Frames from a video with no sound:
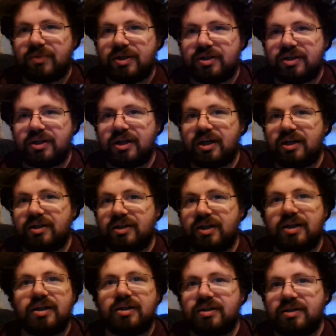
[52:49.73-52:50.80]
and see how
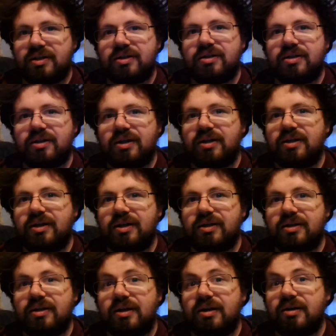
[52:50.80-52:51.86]
they exist and that
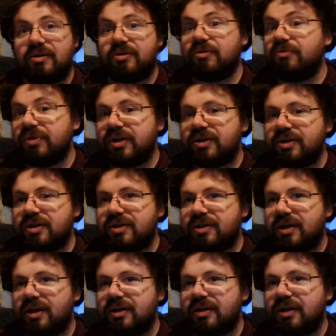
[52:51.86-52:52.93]
they do
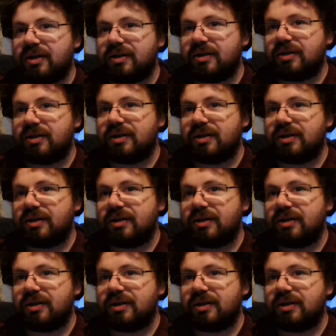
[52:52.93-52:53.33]
exist and that